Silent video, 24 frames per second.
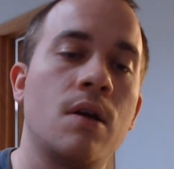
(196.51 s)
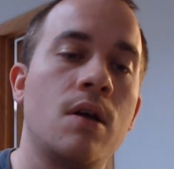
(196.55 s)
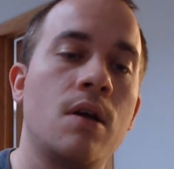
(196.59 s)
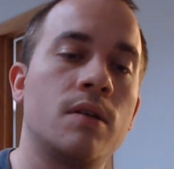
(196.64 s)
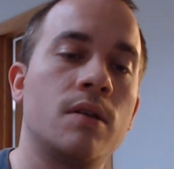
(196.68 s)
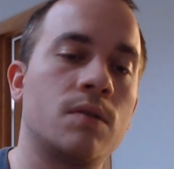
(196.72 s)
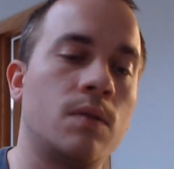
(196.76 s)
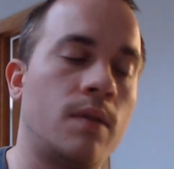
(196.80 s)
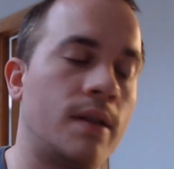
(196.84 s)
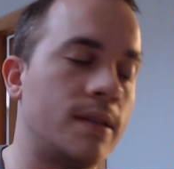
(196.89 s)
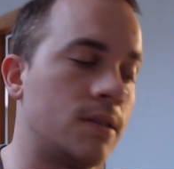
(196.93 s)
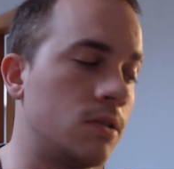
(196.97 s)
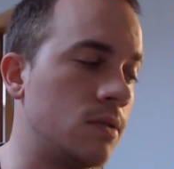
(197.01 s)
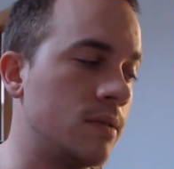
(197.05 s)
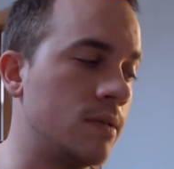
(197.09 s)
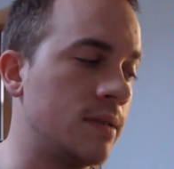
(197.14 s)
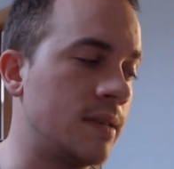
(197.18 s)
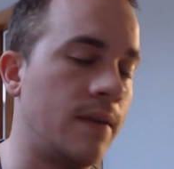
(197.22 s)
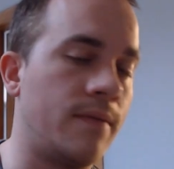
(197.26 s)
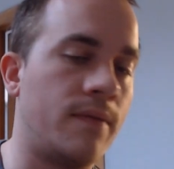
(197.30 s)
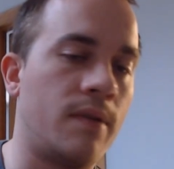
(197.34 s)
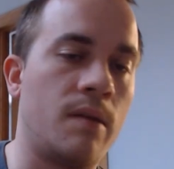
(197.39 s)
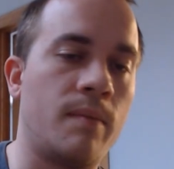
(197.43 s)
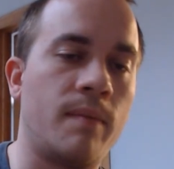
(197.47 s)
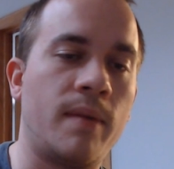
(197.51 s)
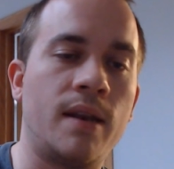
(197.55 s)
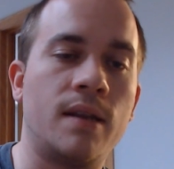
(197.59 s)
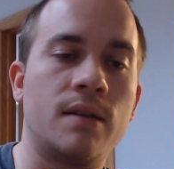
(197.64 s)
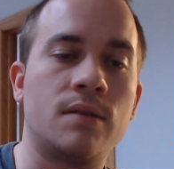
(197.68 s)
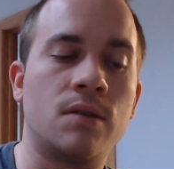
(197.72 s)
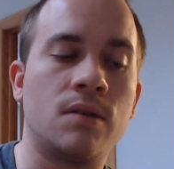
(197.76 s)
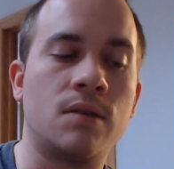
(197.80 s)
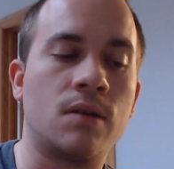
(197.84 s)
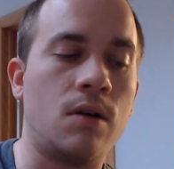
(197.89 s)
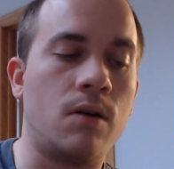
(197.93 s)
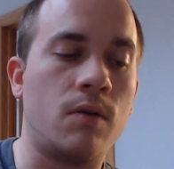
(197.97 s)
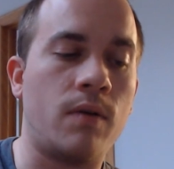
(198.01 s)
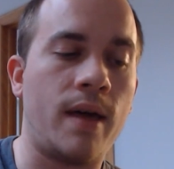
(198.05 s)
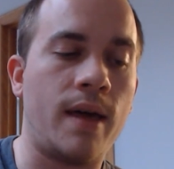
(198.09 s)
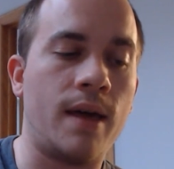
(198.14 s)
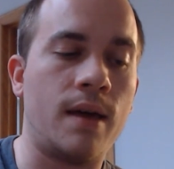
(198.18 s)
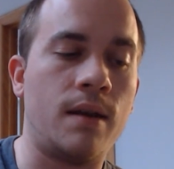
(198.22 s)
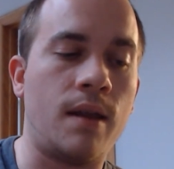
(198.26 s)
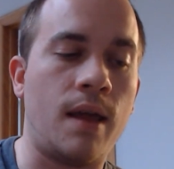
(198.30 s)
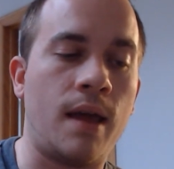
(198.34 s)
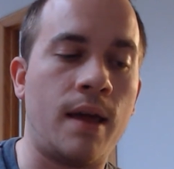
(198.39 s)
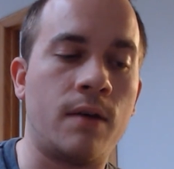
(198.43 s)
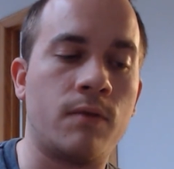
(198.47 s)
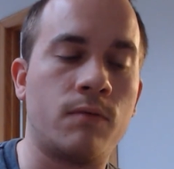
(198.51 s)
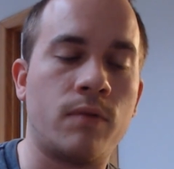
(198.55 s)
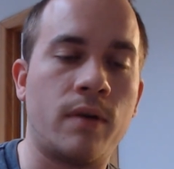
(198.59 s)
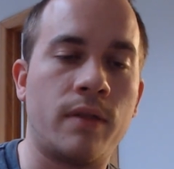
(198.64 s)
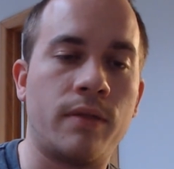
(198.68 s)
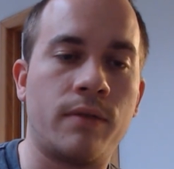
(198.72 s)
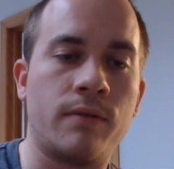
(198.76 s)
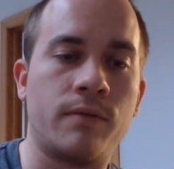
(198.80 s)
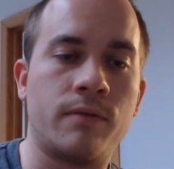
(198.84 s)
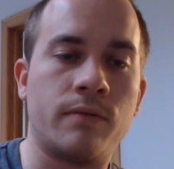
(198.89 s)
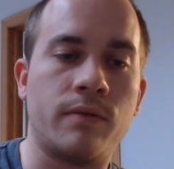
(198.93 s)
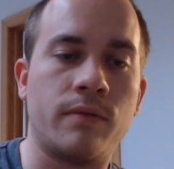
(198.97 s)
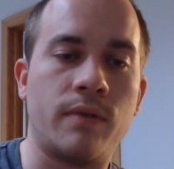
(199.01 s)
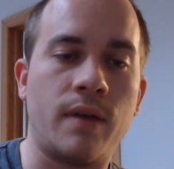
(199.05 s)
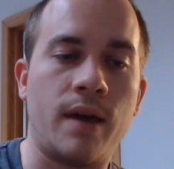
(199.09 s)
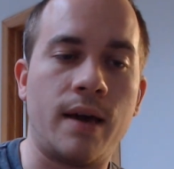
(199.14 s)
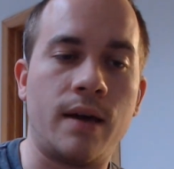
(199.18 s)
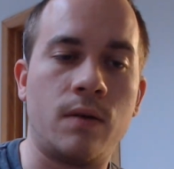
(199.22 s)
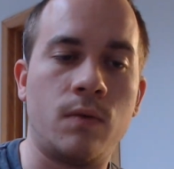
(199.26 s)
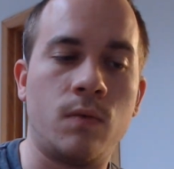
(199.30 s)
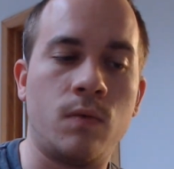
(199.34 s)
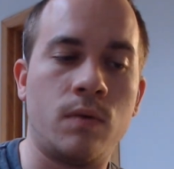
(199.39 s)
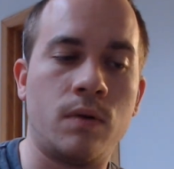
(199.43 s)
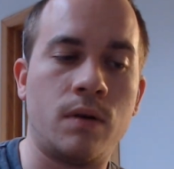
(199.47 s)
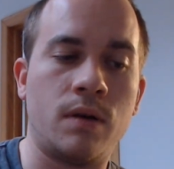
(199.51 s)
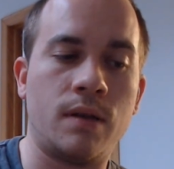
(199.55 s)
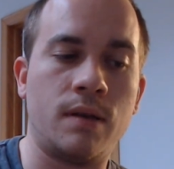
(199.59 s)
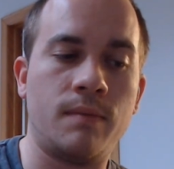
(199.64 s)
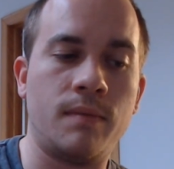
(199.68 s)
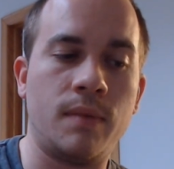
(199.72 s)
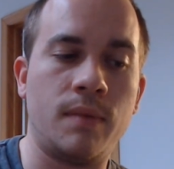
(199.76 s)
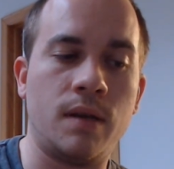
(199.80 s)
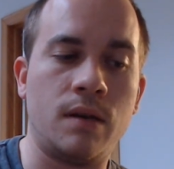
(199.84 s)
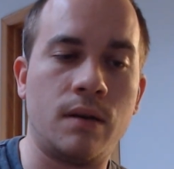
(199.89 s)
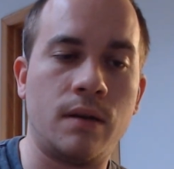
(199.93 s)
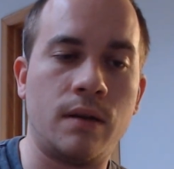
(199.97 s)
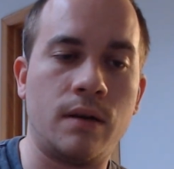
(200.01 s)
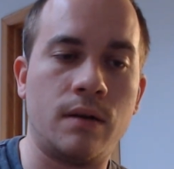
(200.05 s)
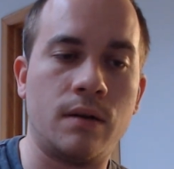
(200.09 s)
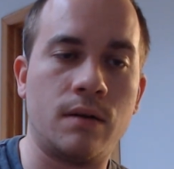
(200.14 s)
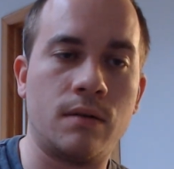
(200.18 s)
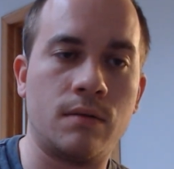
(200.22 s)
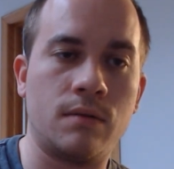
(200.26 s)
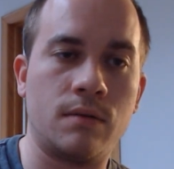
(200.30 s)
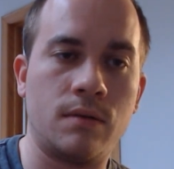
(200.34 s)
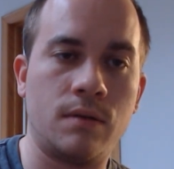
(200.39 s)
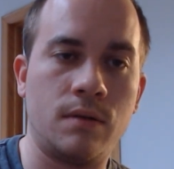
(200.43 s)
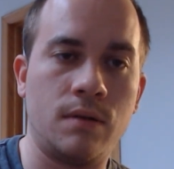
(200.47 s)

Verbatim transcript: So let's just give it a minute to go ahead and run through that. 1 minute here,